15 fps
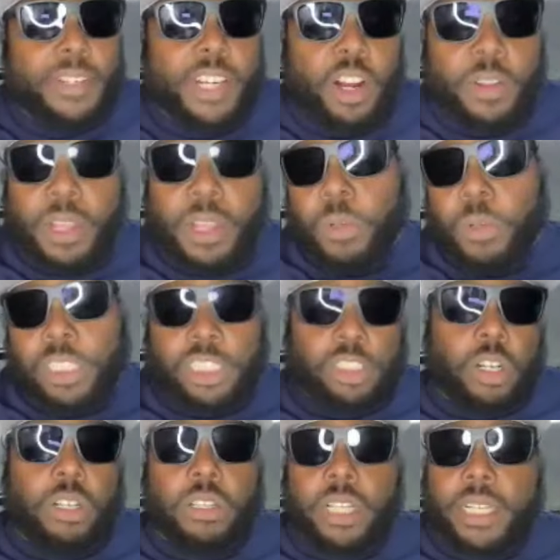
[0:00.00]
know that once I
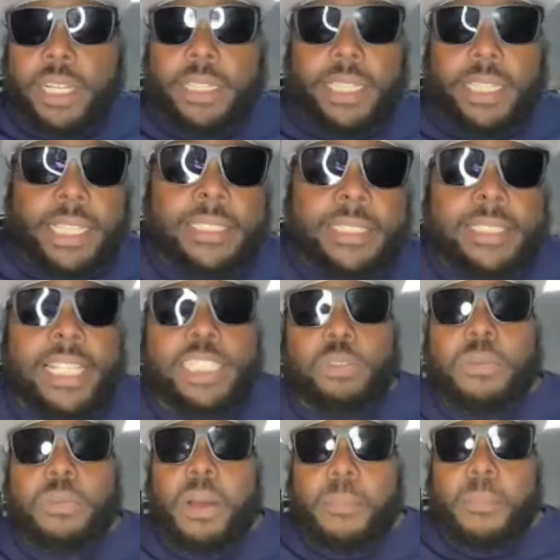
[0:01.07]
started looking at the insights
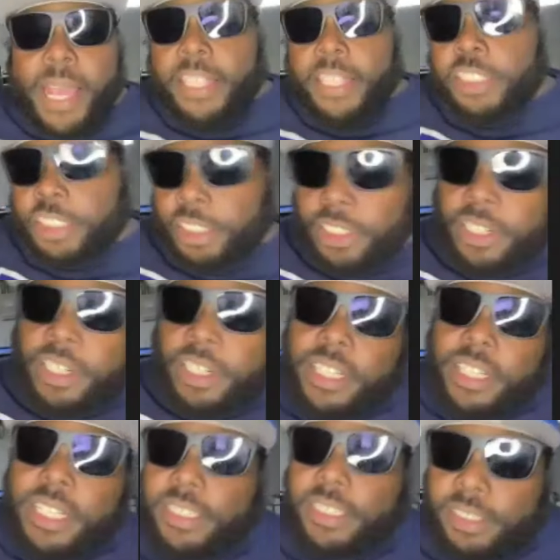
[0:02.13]
with my manager
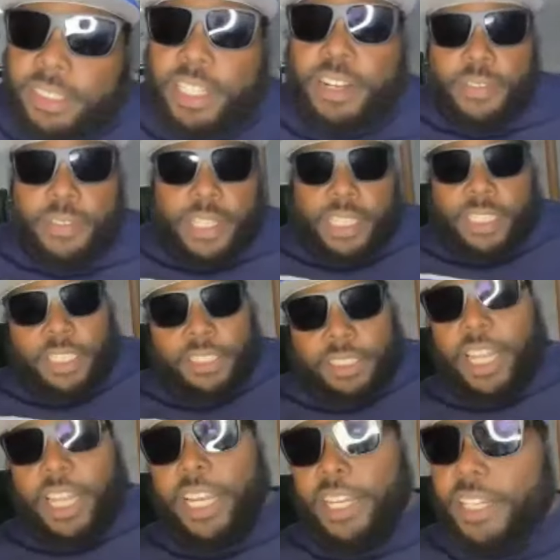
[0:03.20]
and stuff, it, it's
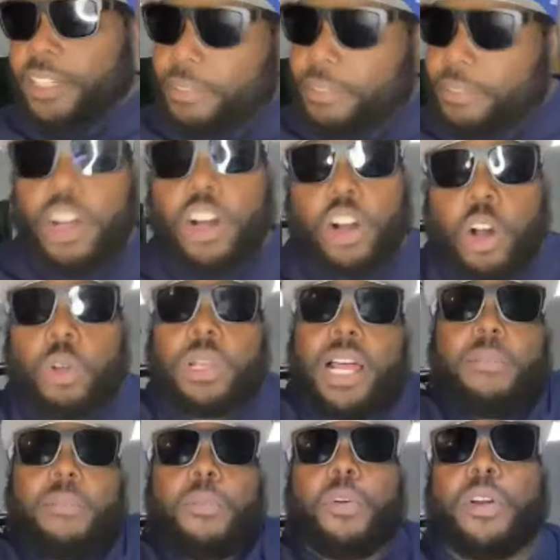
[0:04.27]
like a whole
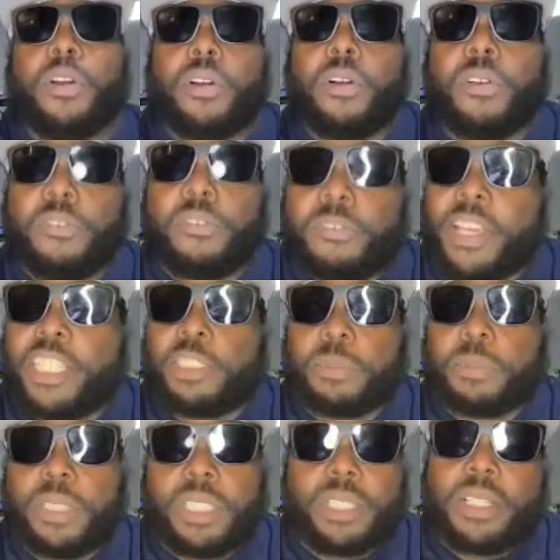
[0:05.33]
lot more on
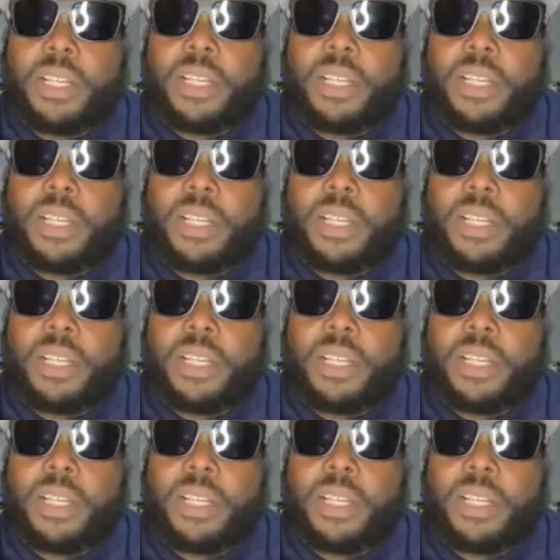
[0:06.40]
Facebook.